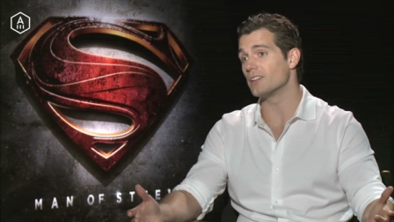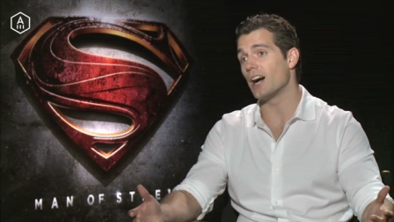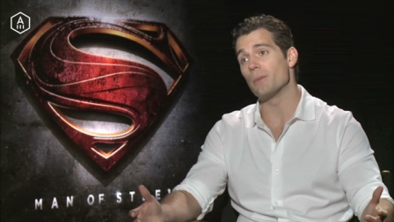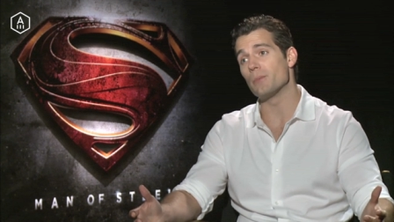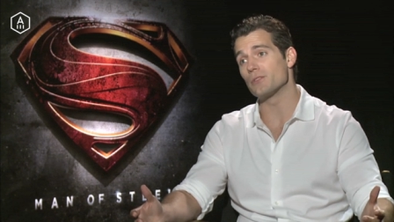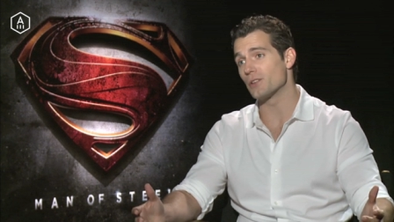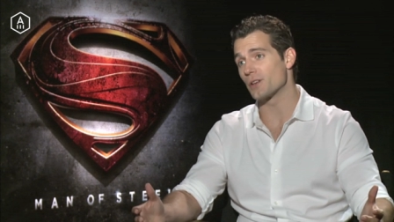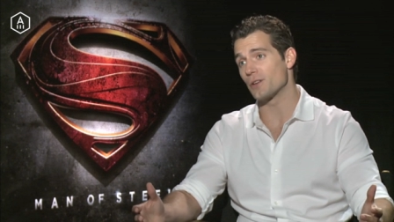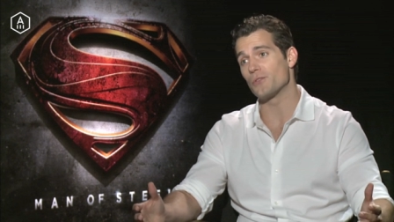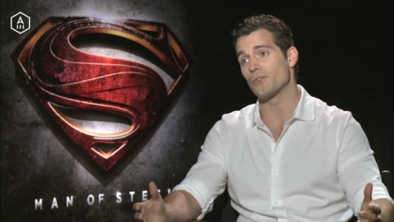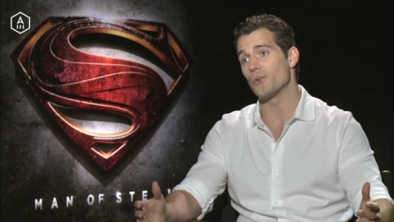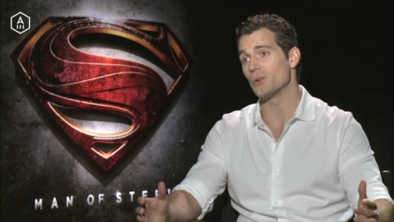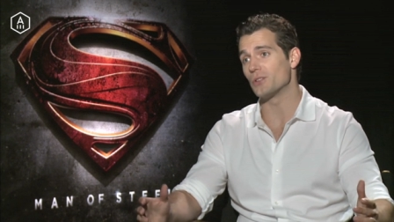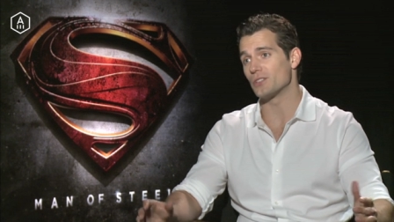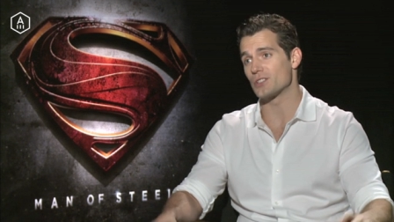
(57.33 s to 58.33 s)
I'm just looking
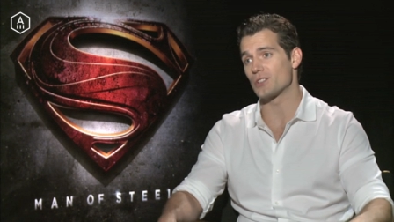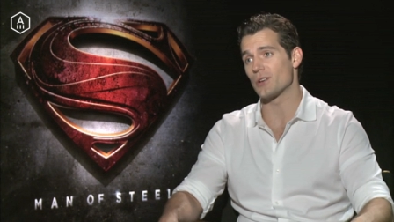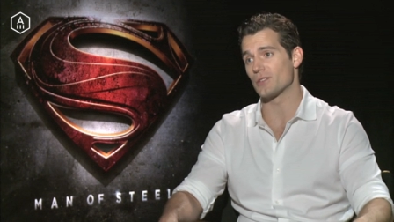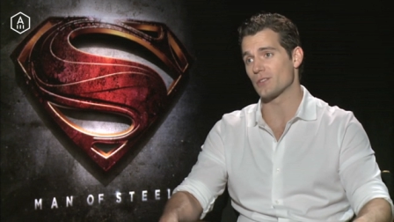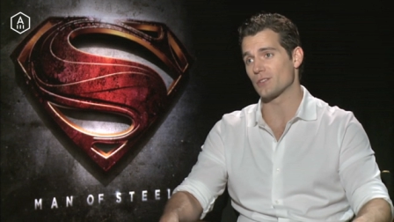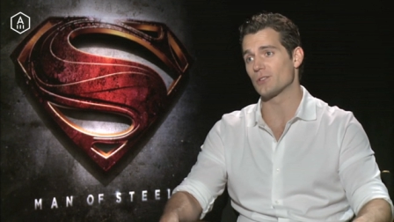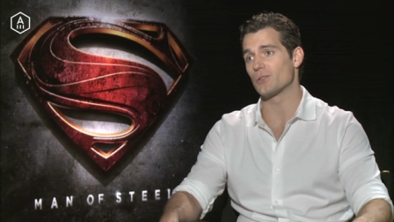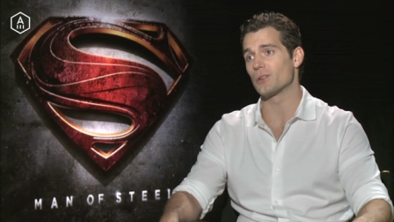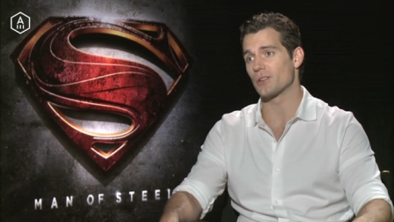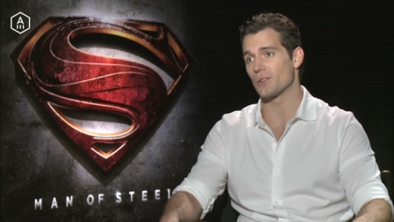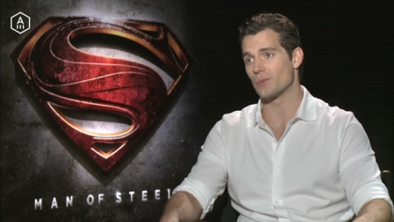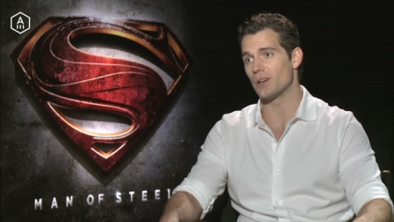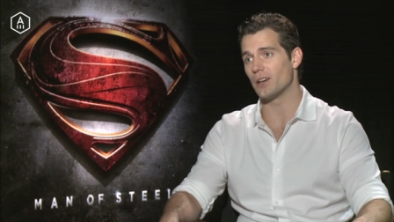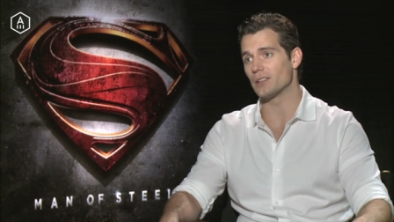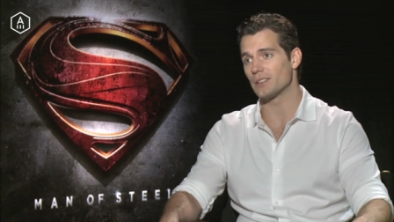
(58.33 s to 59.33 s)
forward to showing the story to
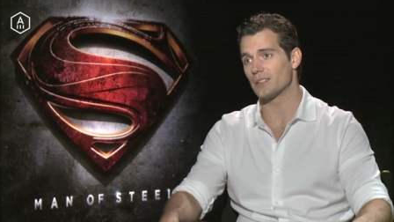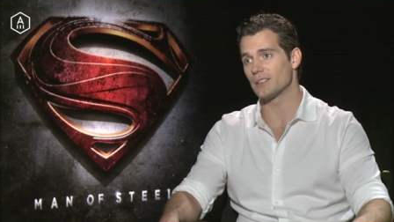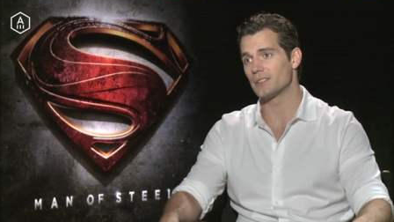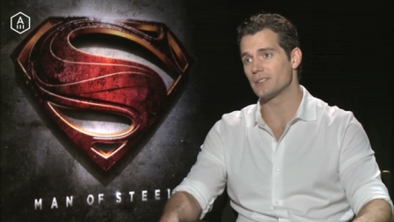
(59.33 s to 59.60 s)
the world.